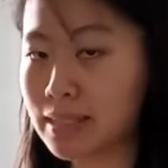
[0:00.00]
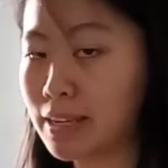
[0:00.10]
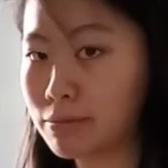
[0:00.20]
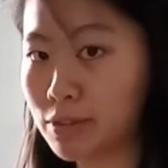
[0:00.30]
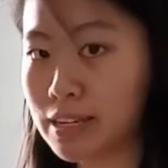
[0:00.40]
let
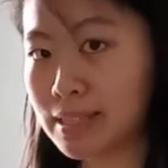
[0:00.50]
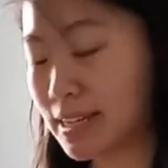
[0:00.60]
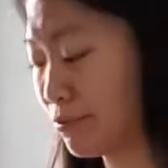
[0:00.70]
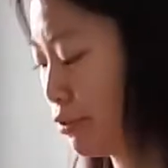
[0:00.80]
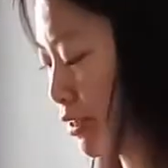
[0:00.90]
them rest,
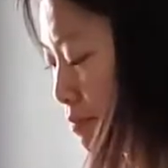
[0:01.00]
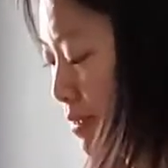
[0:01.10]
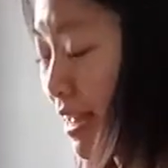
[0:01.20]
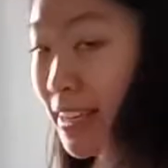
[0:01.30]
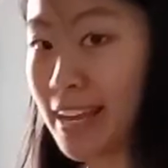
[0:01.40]
and we'll come
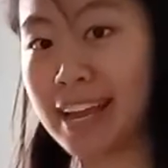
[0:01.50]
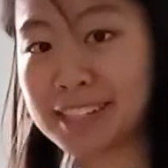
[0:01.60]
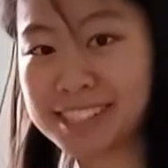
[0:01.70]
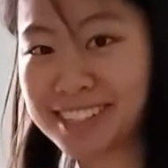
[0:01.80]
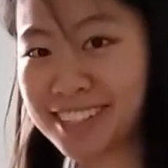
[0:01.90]
back and
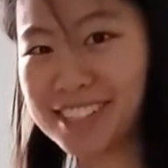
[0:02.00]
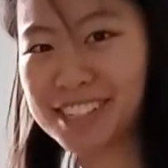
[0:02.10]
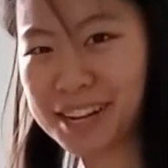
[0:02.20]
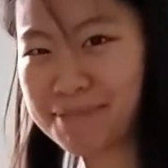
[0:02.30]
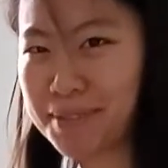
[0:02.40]
start to
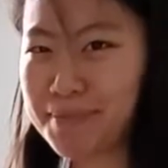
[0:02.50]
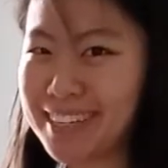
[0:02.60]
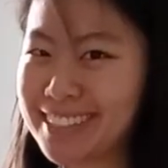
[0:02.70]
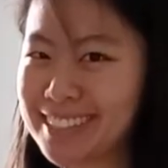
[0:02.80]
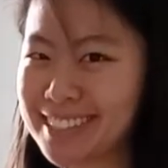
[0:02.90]
shape the
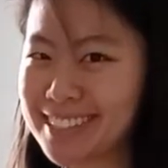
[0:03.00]
buns.